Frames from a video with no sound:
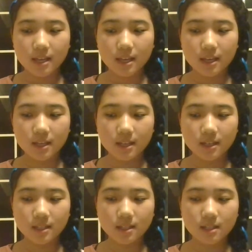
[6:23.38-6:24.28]
It
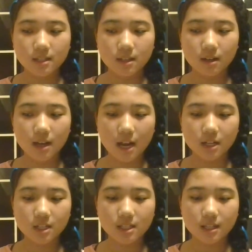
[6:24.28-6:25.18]
is the third
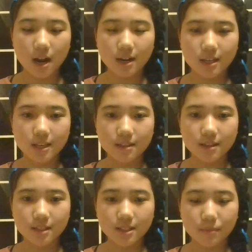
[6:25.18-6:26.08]
largest star
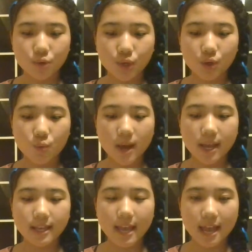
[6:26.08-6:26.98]
in the Milky
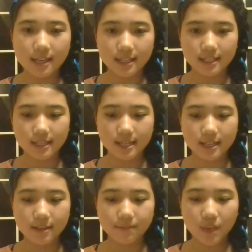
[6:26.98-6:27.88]
Way
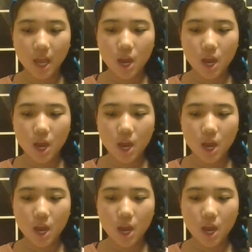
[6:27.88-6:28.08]
galaxy,